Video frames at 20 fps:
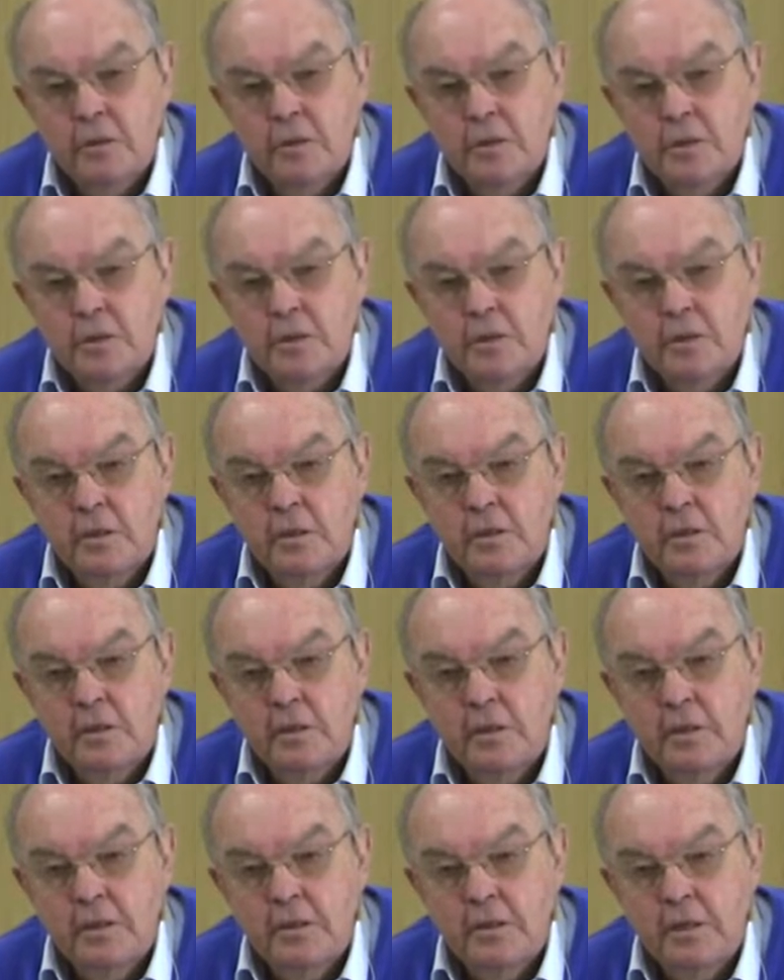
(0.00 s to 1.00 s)
Just
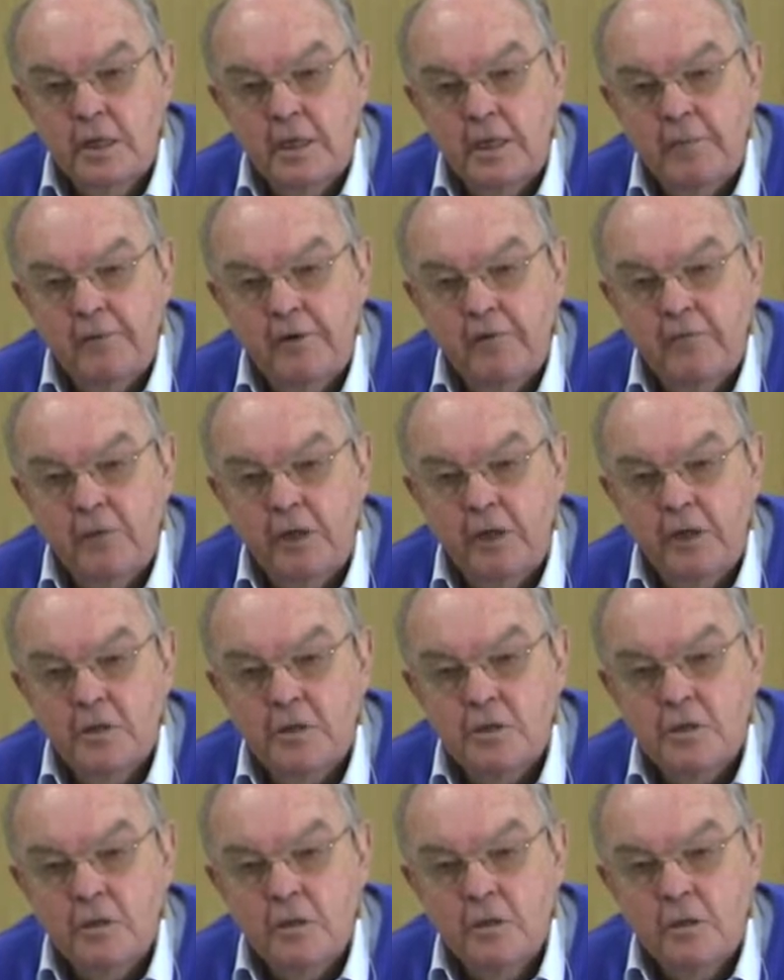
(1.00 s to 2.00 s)
a couple of
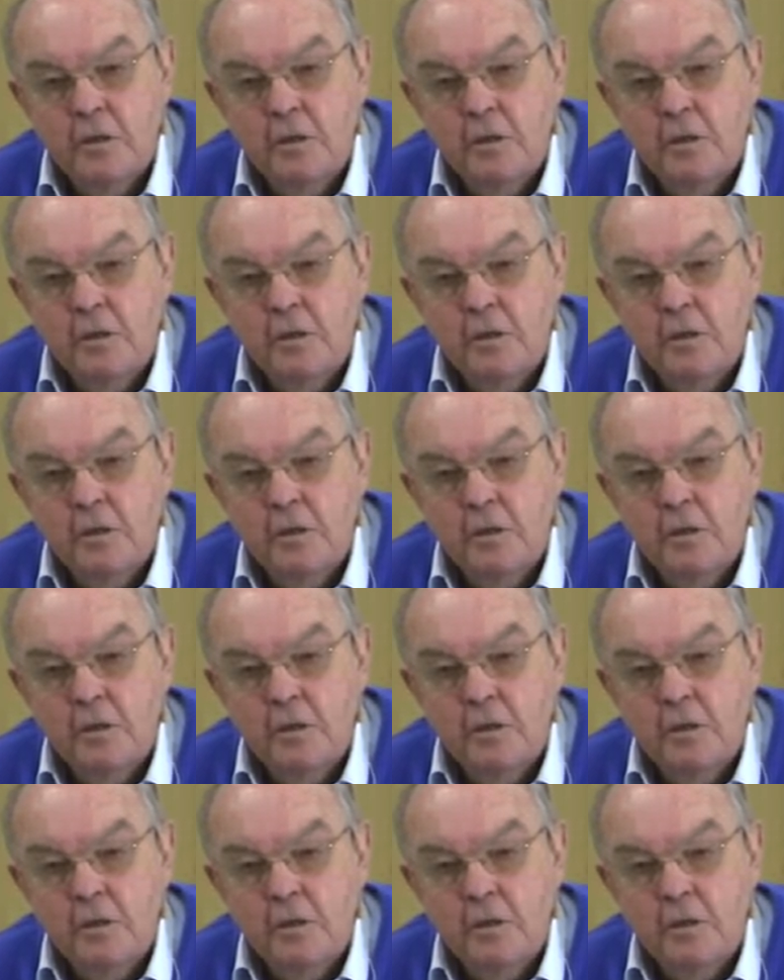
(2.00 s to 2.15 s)
minutes.